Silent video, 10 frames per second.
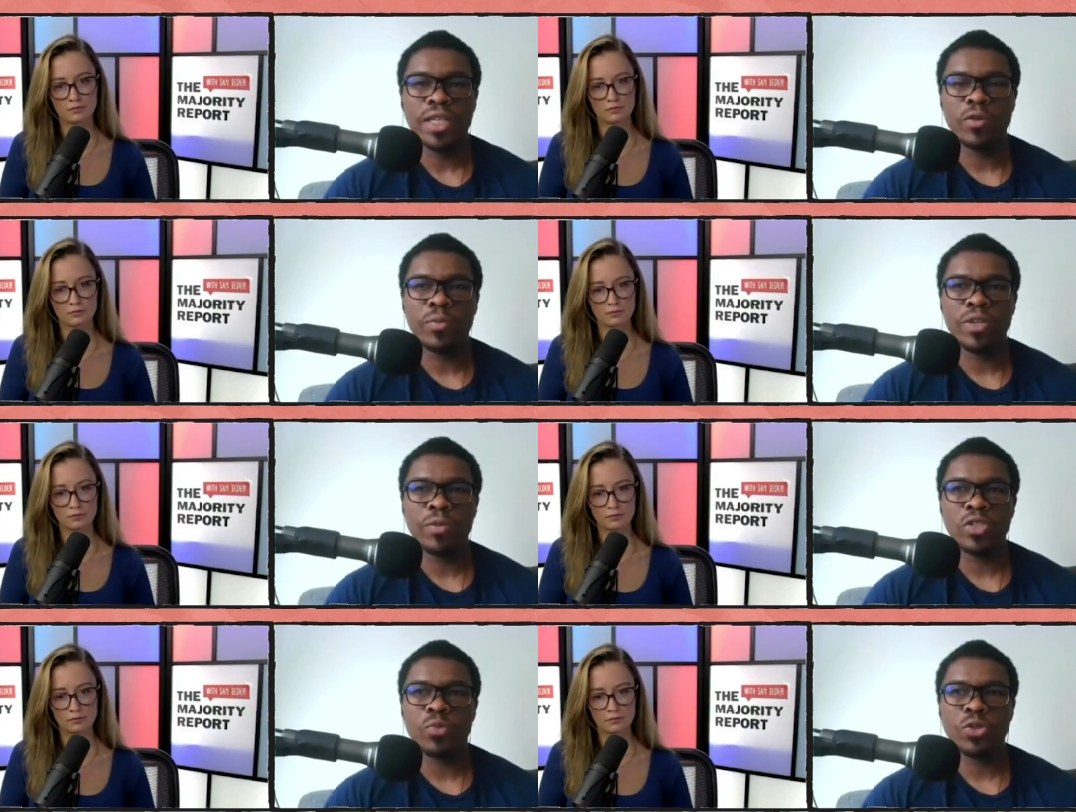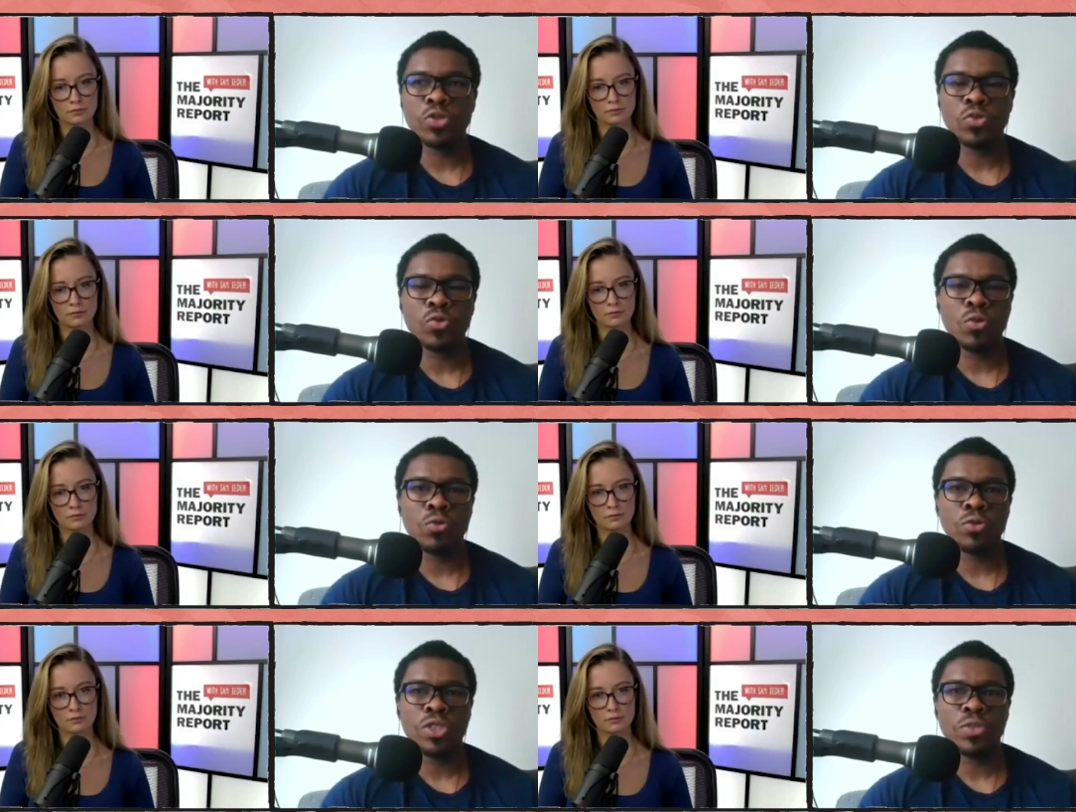Speaker 1: It would be a much more
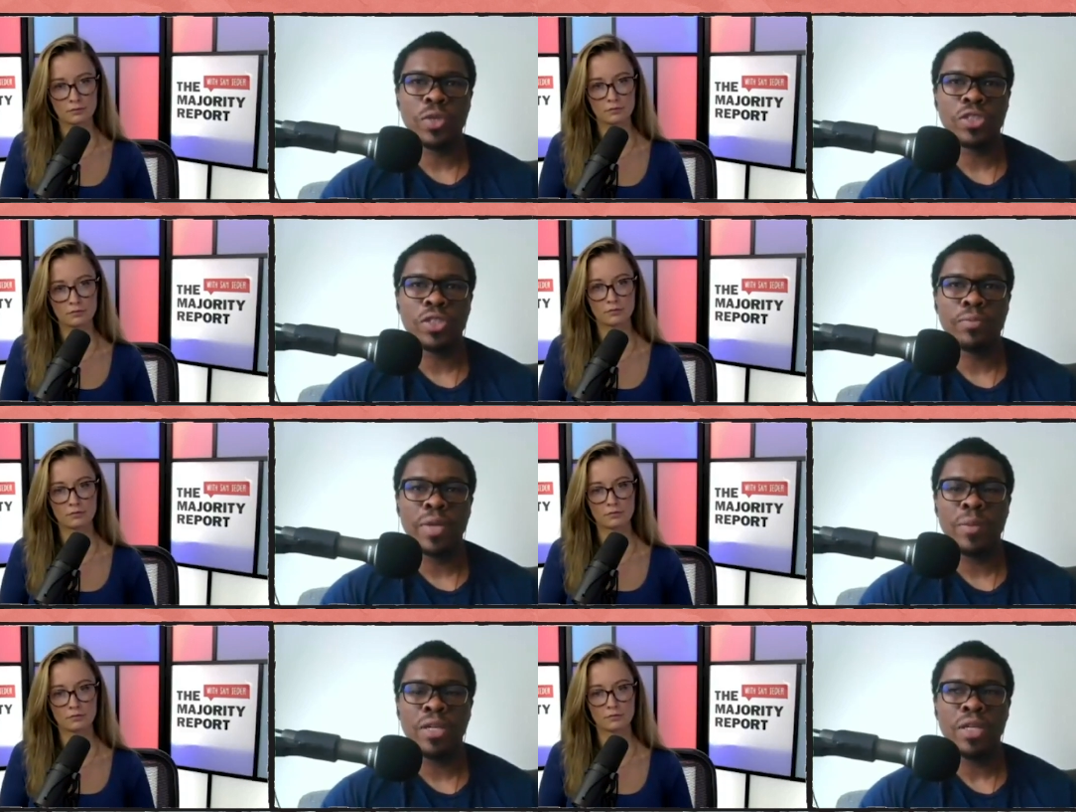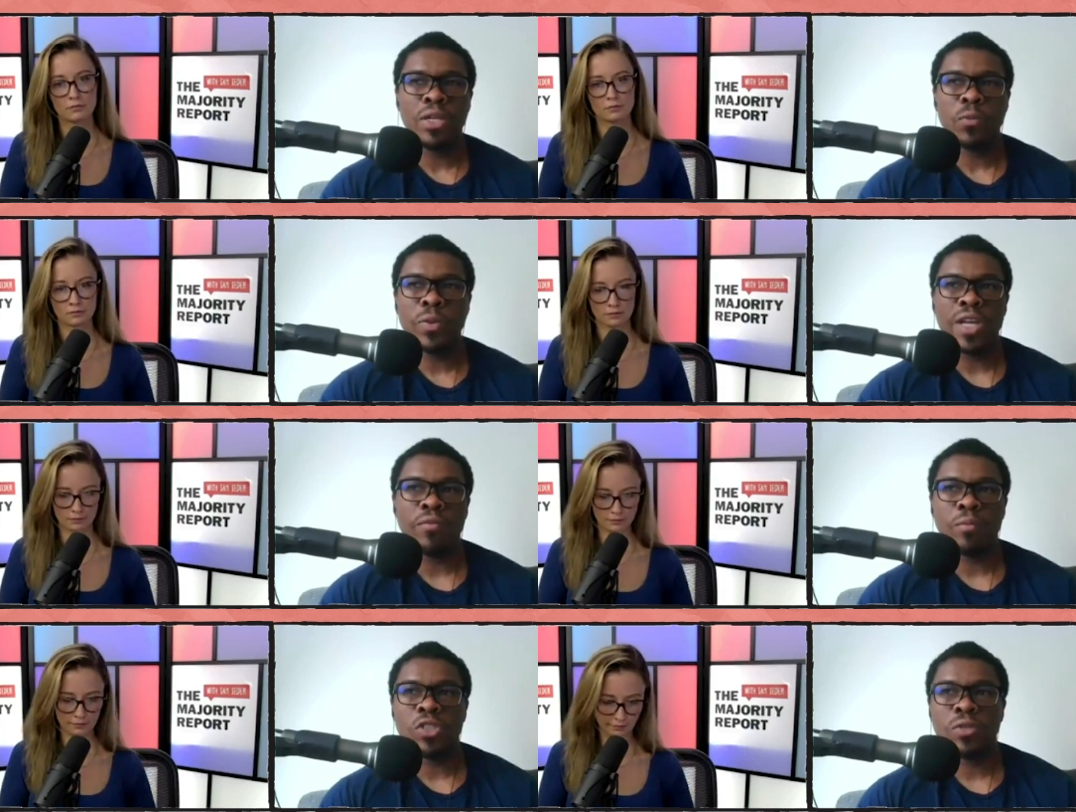controlled situation. Maybe we would
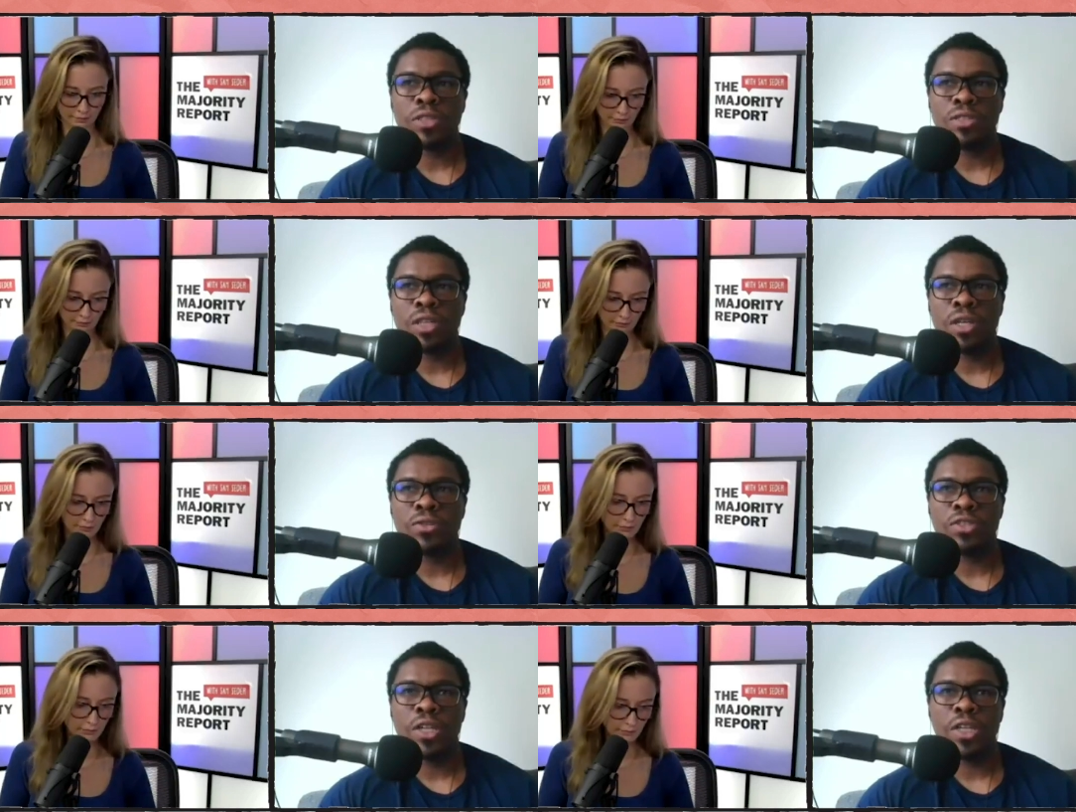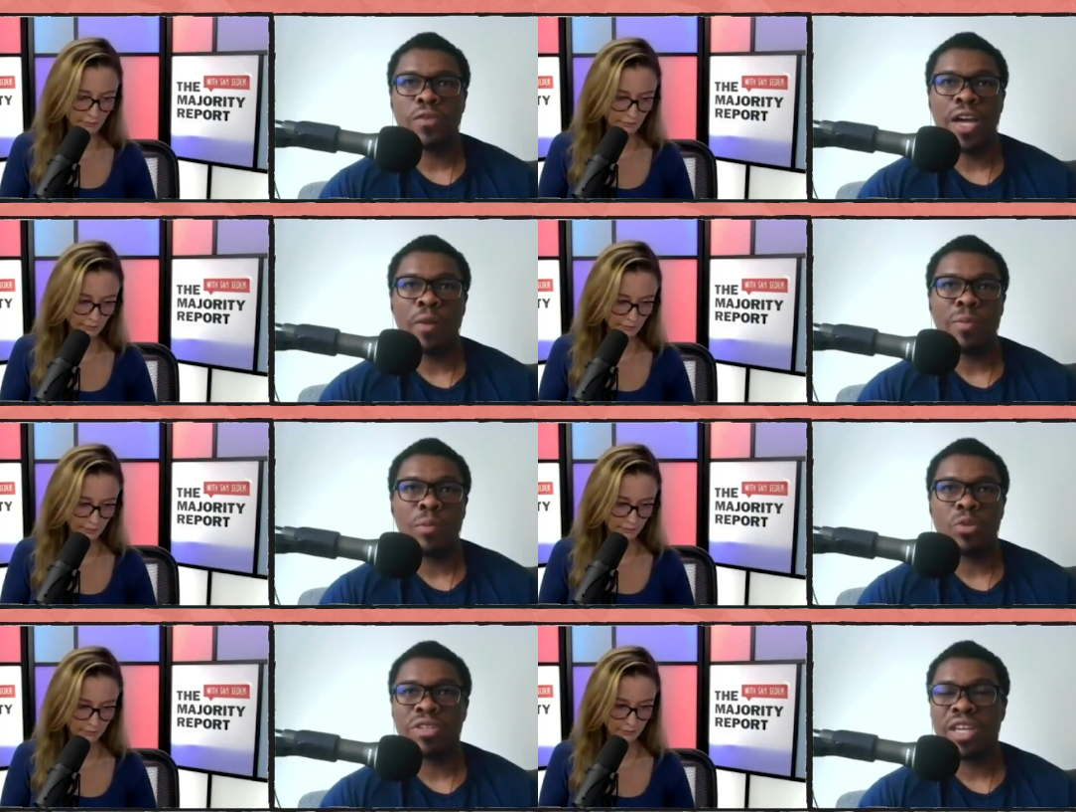have much less understanding of how many
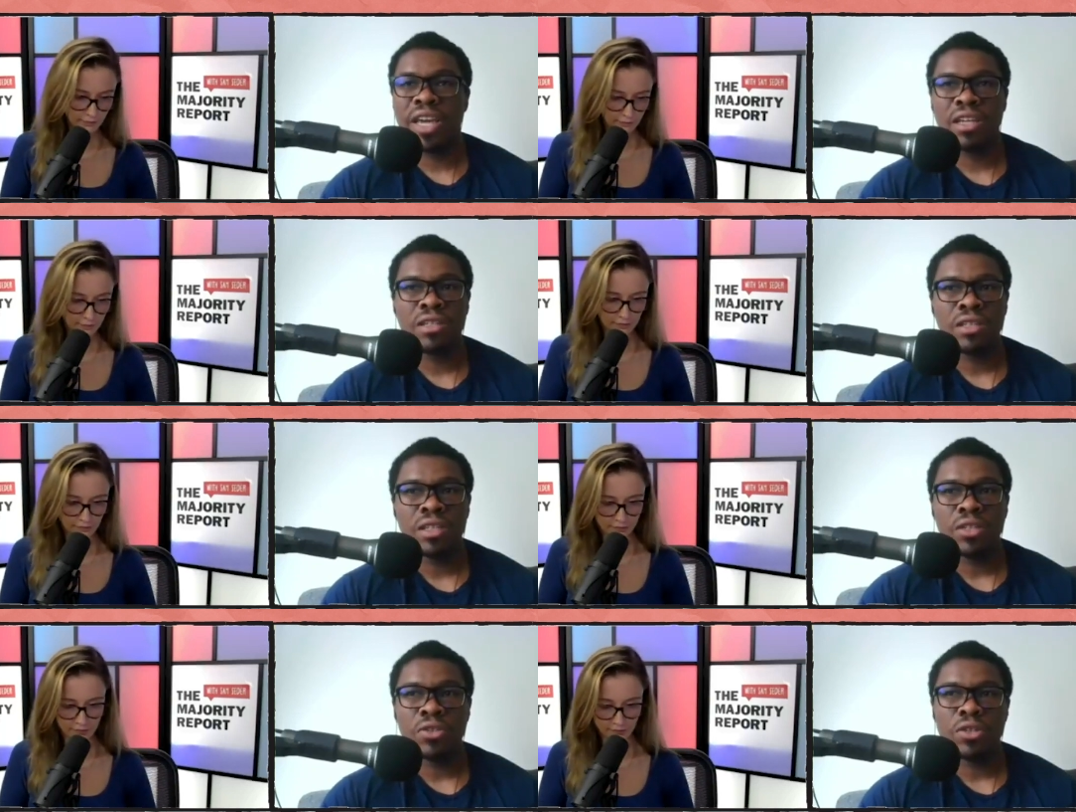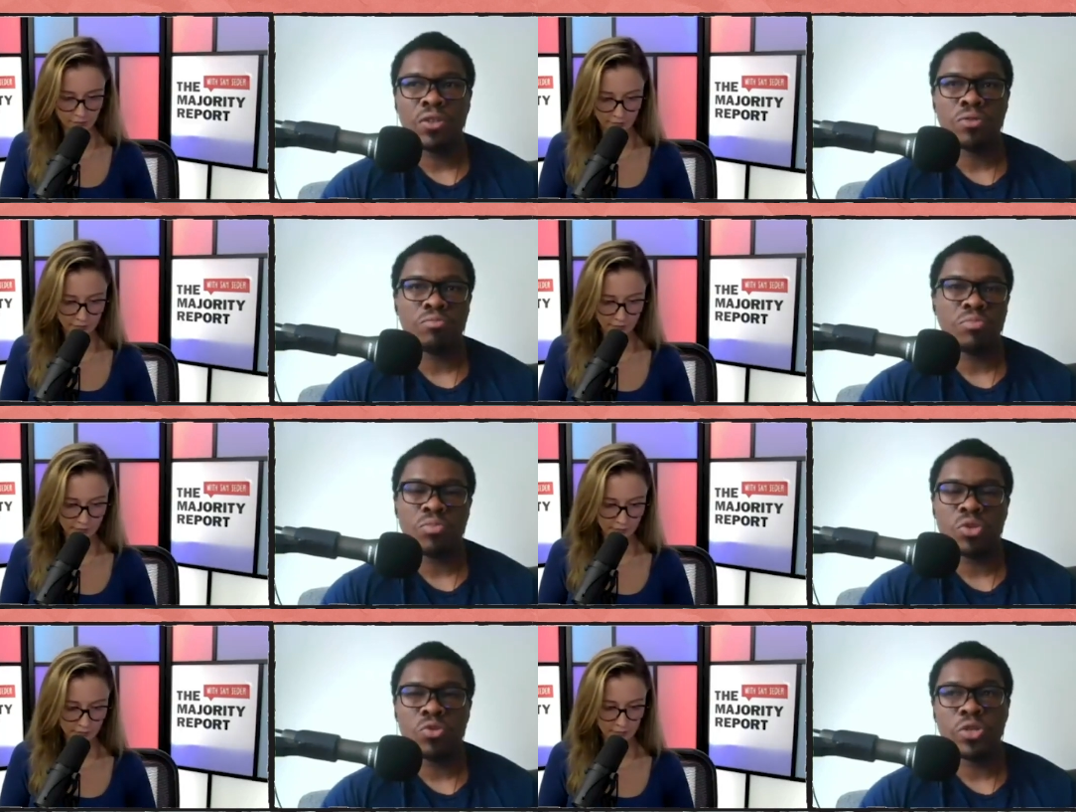people are dead. You know,
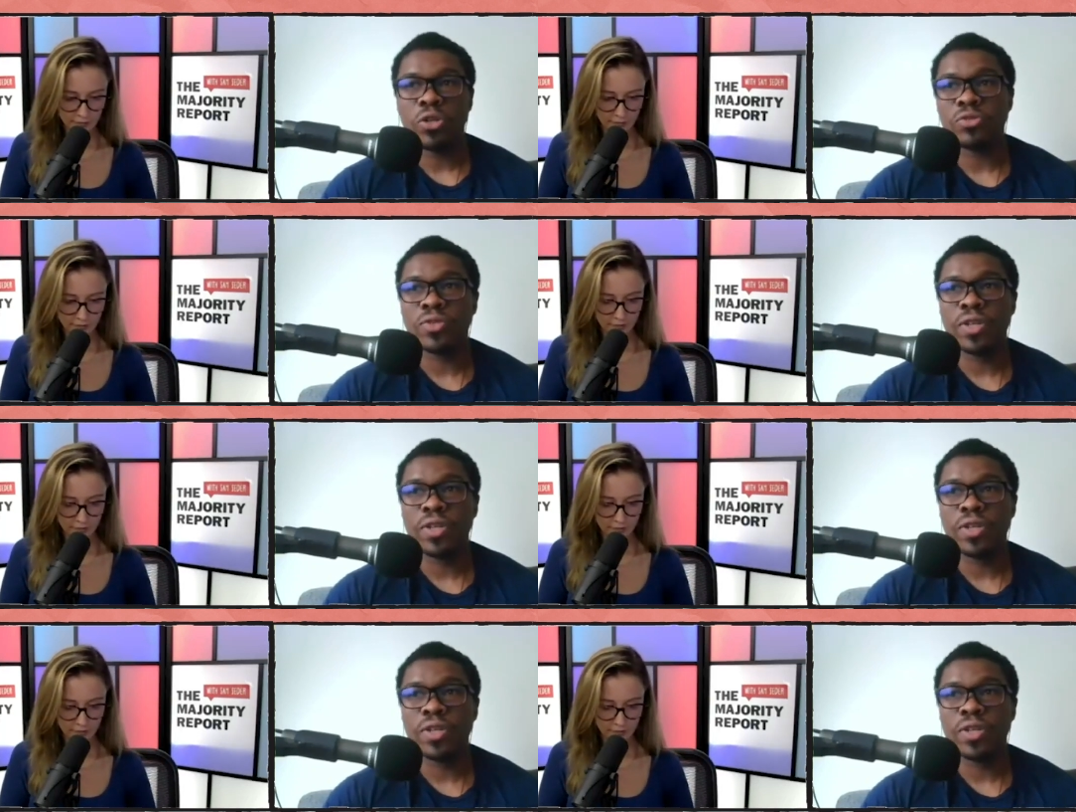who knows,